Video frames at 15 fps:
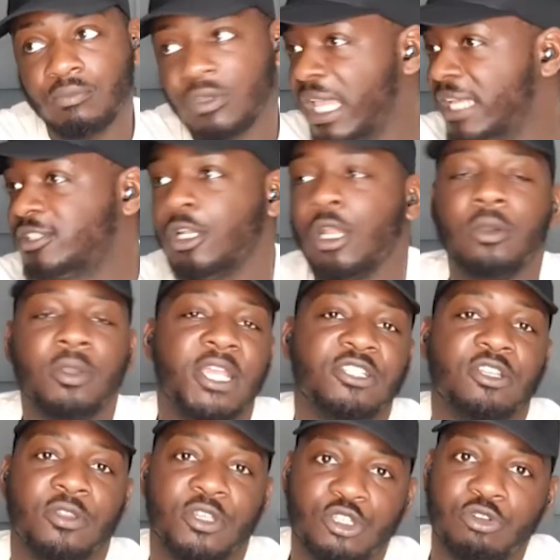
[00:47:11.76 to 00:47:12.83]
Loki's
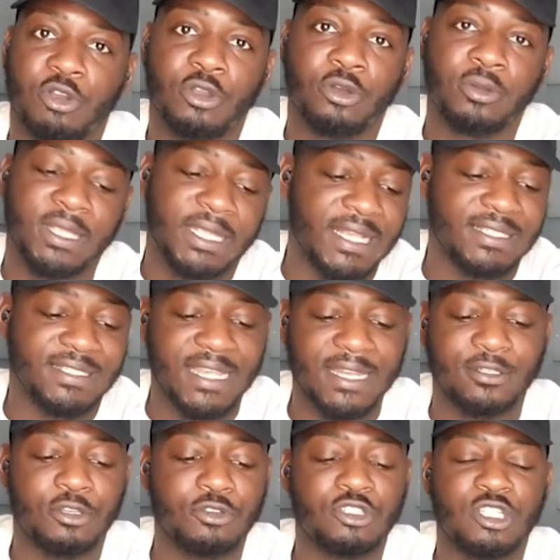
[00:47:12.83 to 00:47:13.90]
on this trial. He gets
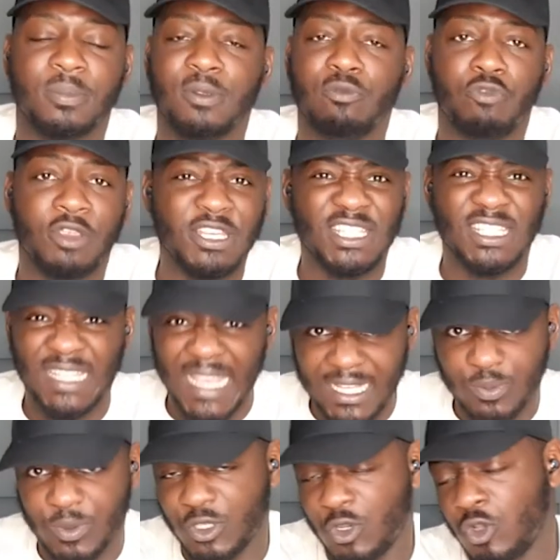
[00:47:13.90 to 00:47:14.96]
sentenced to be
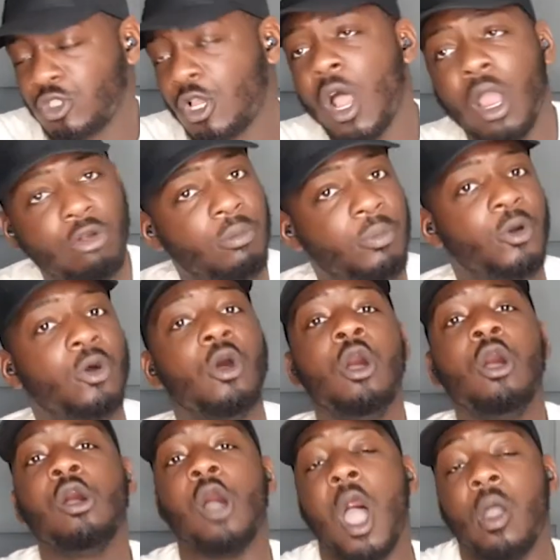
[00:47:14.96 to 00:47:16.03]
reset, which looks horrible.
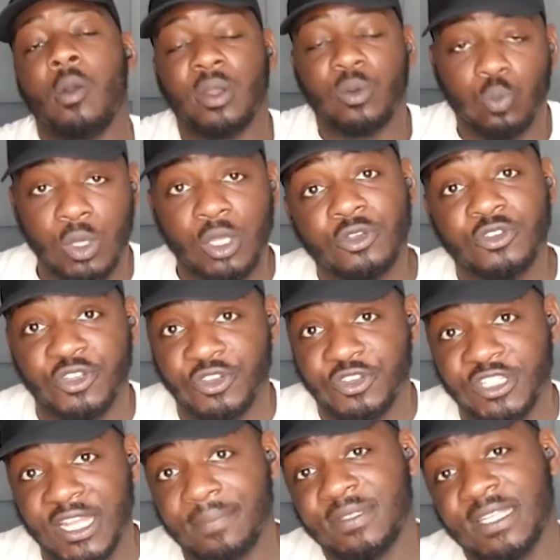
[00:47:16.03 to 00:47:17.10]
Owen Wilson
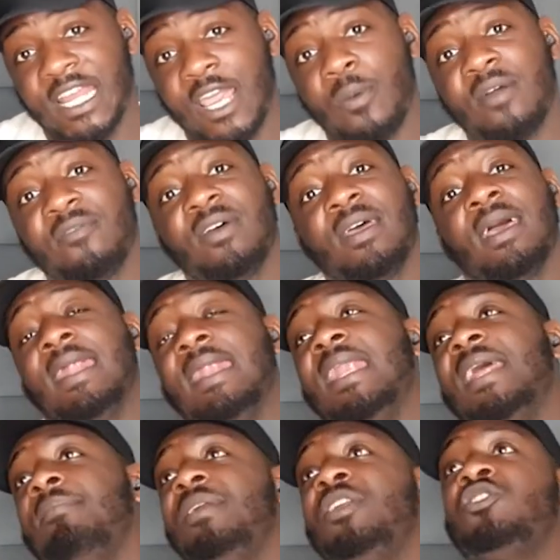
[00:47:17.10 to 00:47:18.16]
steps in, however, and
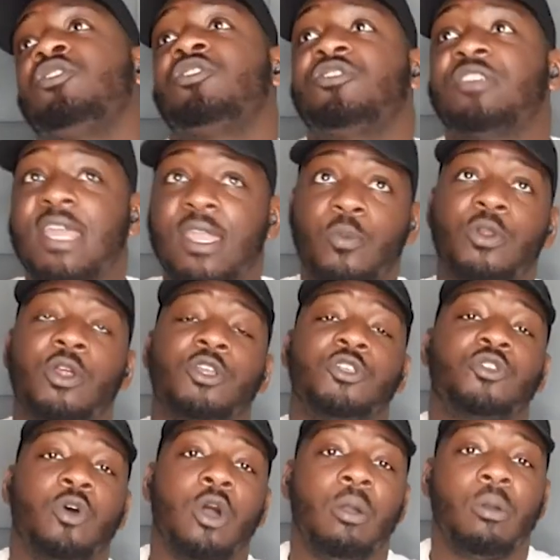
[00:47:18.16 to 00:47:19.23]
let me just say, when I
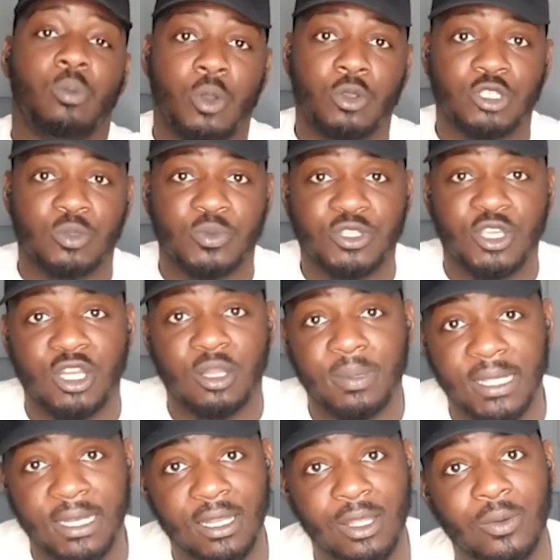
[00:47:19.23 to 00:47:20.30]
saw Owen Wilson was going to
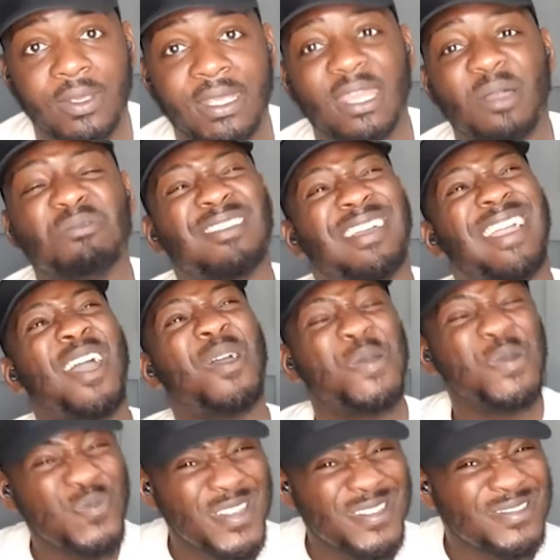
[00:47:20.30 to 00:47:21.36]
be in Loki, I was like,
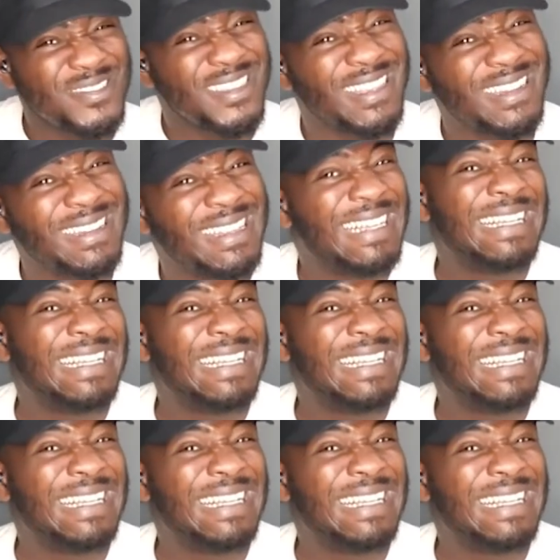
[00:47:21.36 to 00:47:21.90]
Owen Wilson,